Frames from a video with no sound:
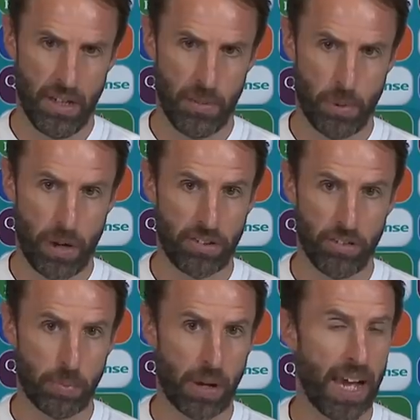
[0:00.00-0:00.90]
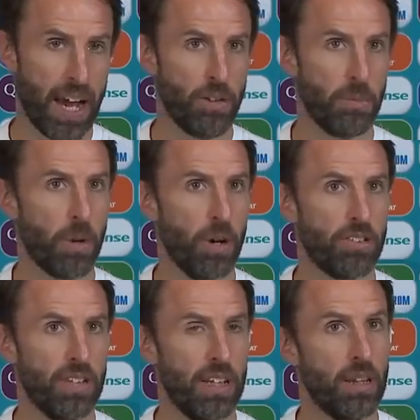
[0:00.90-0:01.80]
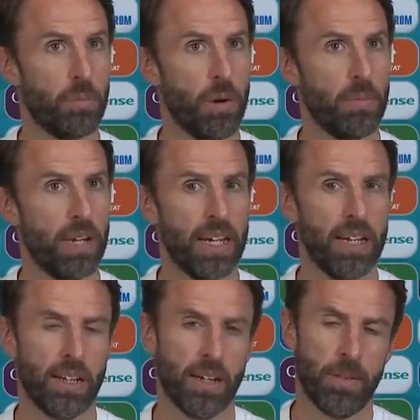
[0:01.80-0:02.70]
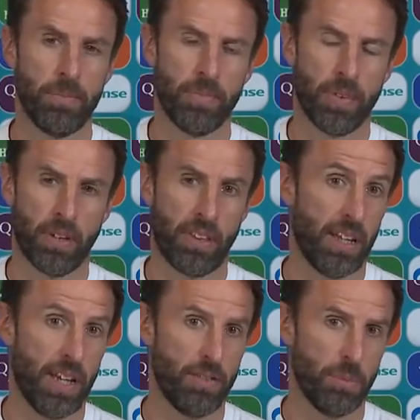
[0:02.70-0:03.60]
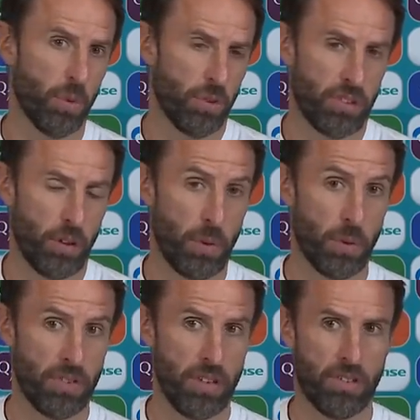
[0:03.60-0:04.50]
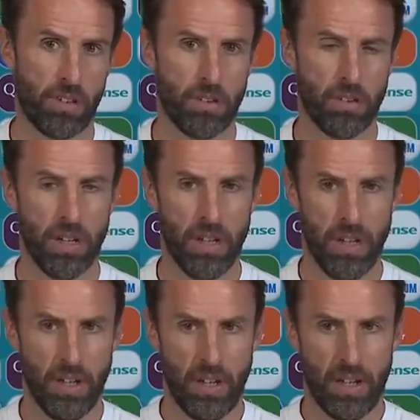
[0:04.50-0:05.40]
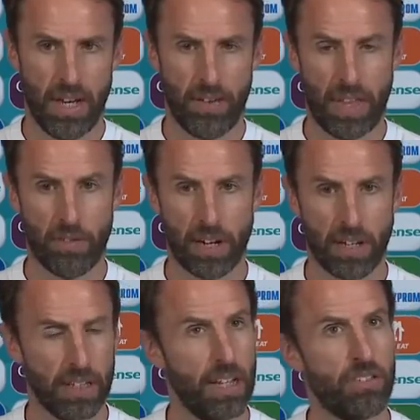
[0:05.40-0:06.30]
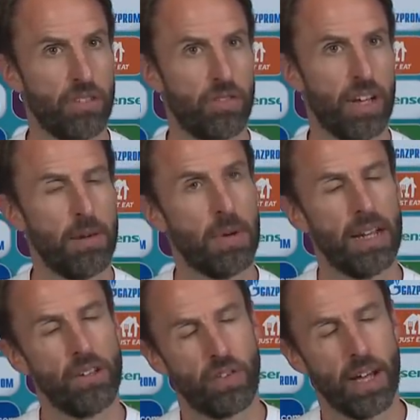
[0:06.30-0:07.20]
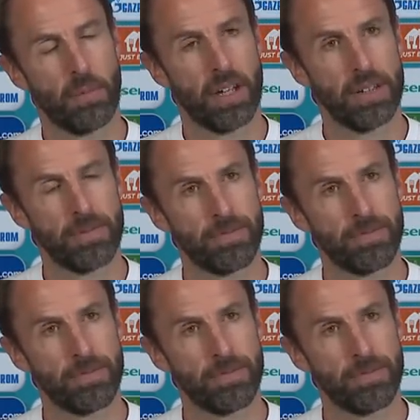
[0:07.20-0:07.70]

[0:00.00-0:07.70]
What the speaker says: impressive player and person in the Premier League, I think even more so we wanted to have that recognition for him and his family.